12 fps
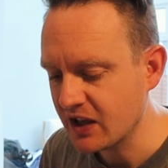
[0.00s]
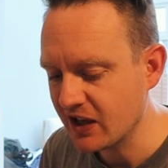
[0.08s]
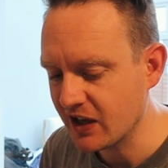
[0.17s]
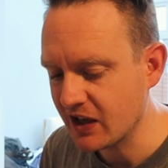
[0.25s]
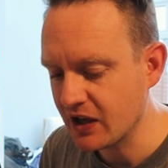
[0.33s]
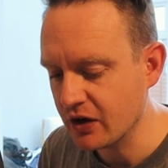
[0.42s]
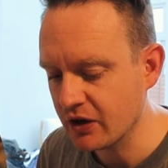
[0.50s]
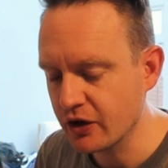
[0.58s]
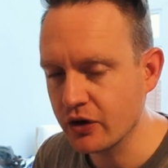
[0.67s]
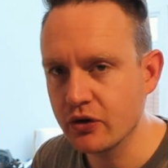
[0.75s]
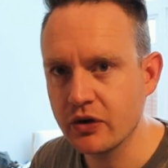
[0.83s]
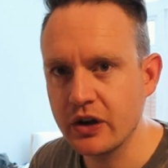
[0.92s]
and I
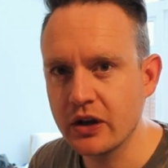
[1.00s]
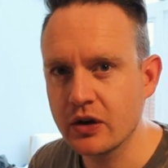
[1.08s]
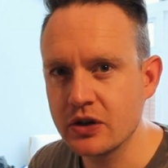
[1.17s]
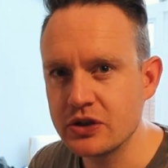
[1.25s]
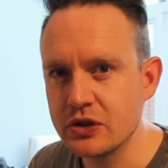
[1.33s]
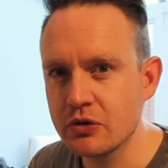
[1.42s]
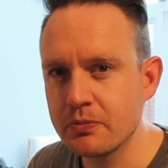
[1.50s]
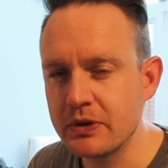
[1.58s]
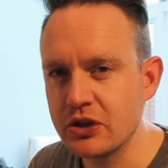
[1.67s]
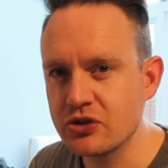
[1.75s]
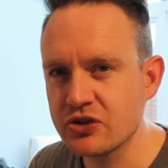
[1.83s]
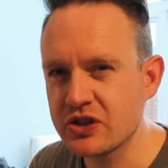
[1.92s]
agree, it could do with
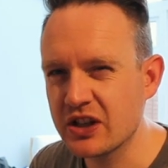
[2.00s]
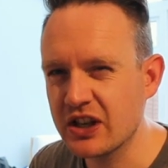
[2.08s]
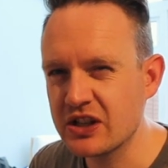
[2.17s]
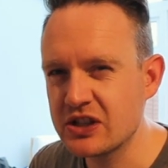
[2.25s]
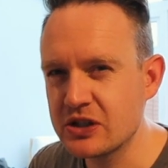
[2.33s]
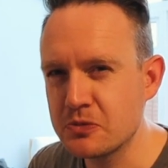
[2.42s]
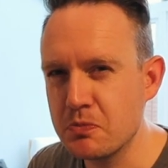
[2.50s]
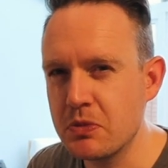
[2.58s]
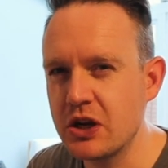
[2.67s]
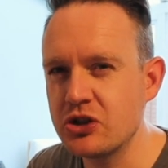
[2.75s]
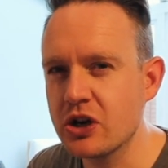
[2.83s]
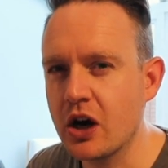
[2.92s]
being just a
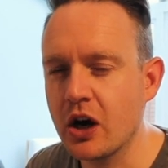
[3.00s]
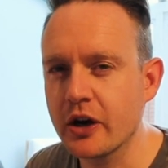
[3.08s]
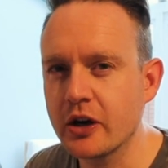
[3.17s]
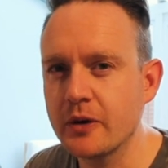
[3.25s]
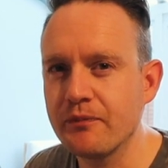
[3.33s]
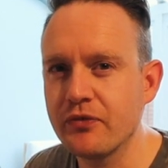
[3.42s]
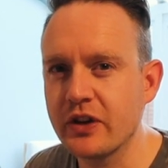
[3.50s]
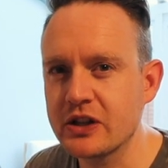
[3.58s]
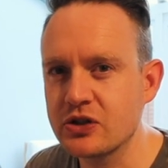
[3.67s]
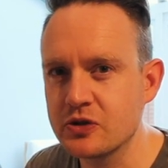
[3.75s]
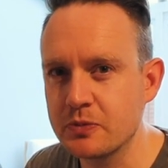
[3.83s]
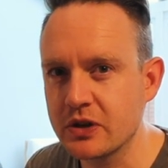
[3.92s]
smidge hotter, and
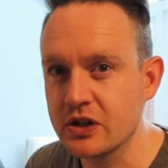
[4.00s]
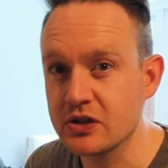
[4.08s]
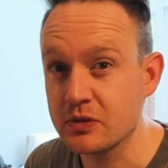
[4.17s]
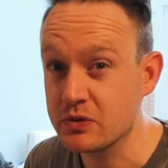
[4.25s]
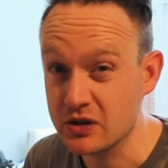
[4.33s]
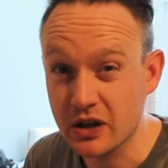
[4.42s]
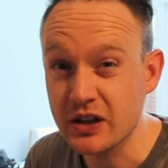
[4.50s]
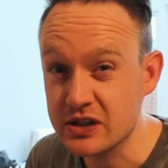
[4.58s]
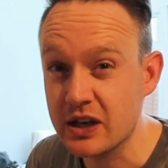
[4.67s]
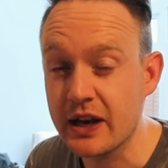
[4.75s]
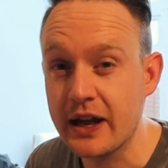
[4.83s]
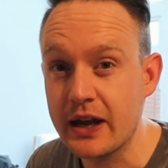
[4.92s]
that's just because it was a good
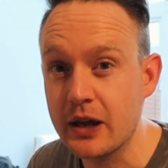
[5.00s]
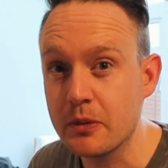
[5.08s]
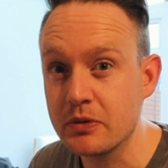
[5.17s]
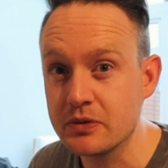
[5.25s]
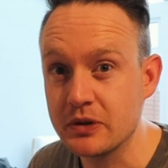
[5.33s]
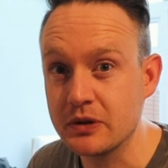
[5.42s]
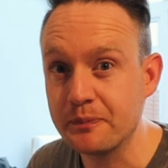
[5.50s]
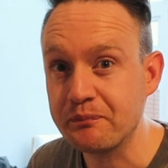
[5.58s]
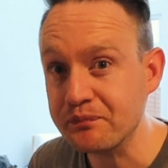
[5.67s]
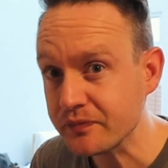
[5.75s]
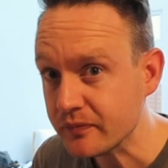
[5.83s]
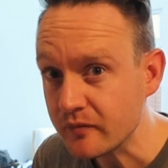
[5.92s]
delay between
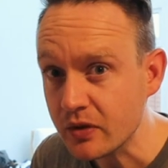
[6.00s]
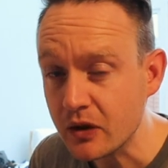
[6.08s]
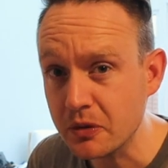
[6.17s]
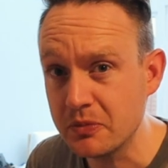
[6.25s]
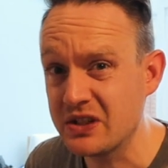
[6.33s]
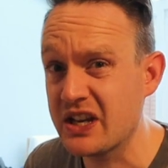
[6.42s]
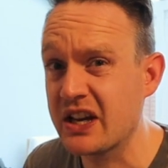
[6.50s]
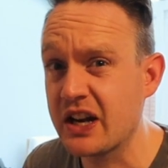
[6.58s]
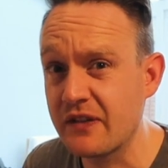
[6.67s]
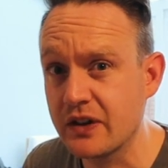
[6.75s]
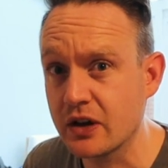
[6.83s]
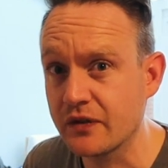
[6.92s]
me taking
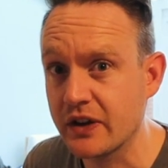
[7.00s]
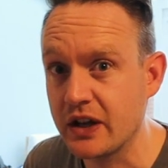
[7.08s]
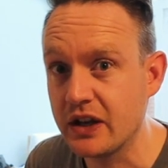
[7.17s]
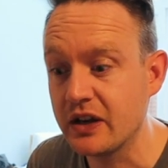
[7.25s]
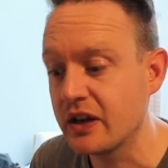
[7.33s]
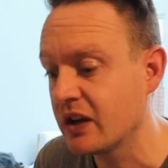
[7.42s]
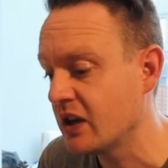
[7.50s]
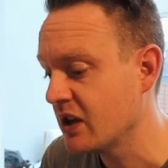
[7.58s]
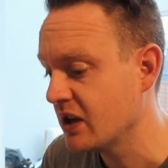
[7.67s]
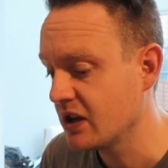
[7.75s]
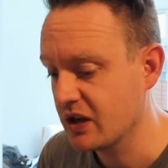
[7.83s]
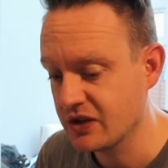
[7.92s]
everything off the heat
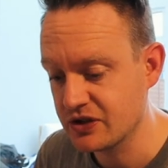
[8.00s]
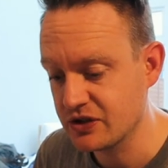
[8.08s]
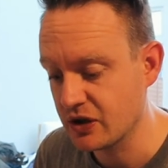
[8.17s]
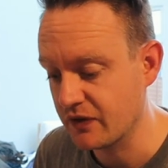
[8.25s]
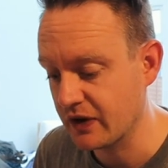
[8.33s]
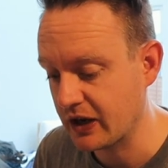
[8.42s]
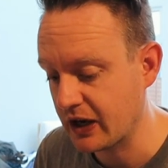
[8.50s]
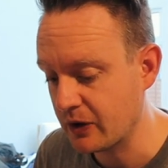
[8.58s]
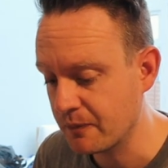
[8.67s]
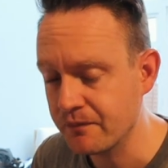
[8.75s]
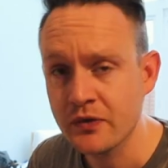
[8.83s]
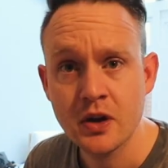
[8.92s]
and serving it
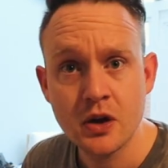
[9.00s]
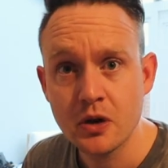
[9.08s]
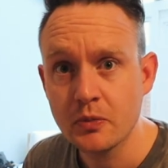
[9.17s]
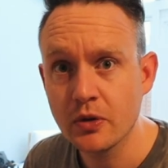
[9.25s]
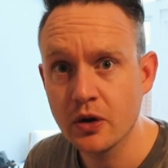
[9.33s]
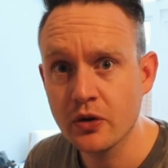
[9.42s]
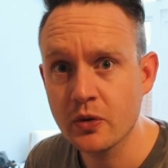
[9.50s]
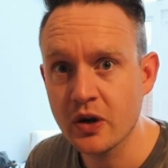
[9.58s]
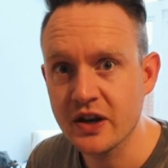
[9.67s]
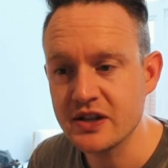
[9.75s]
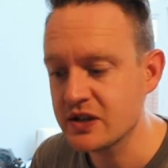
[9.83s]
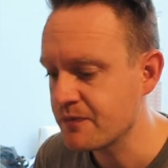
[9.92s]
out. But
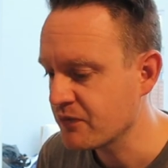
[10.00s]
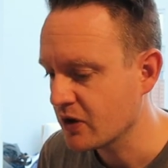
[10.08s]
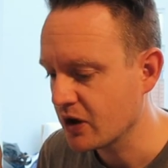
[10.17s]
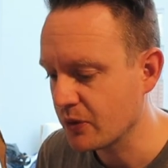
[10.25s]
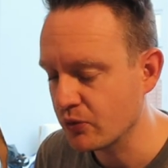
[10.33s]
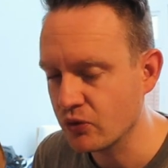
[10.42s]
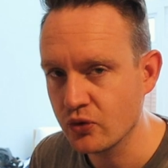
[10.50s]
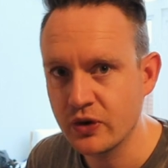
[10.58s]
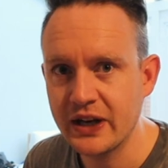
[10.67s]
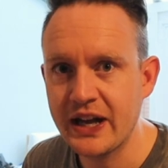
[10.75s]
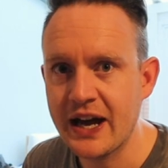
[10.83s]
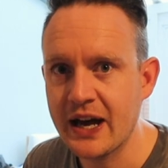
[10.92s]
otherwise, I'm
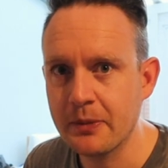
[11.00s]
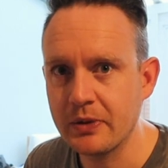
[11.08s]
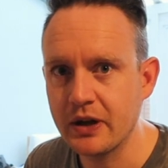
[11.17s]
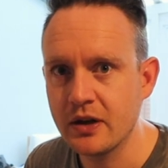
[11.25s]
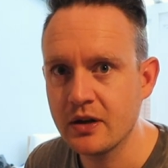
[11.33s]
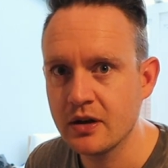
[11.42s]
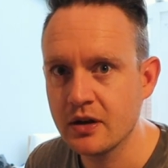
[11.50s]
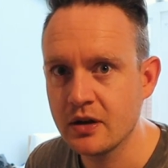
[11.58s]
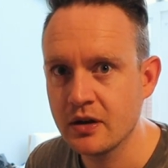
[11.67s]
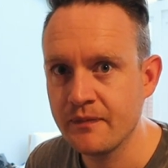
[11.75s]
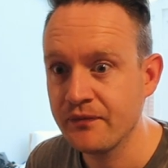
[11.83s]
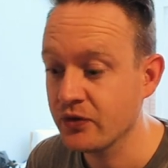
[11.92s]
really happy
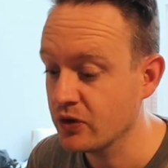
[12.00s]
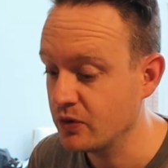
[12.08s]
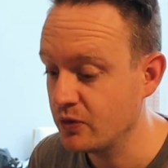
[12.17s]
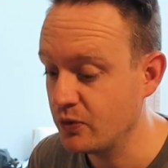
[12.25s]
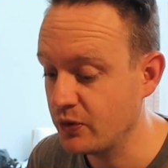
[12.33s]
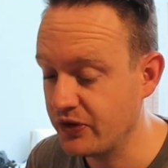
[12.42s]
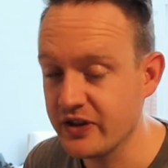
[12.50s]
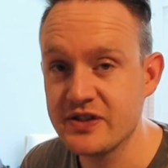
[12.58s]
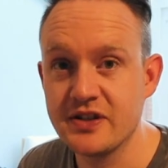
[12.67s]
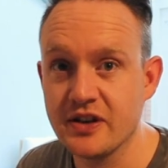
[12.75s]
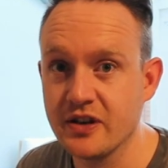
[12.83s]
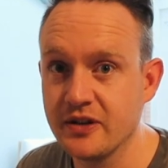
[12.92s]
with this
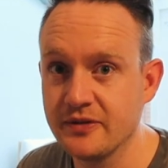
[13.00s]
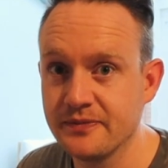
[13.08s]
dinner.